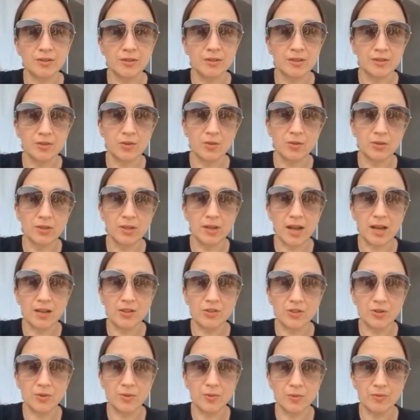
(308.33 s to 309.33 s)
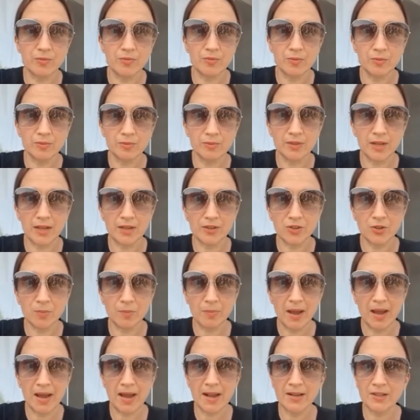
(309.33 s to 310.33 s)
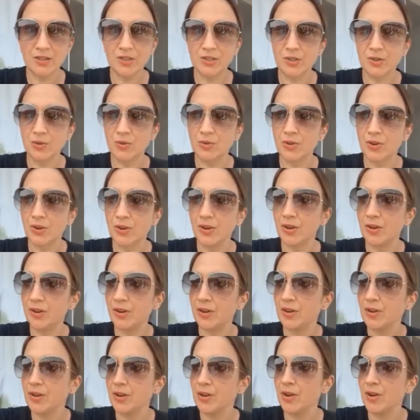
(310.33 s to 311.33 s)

it's called a nitro patch on her.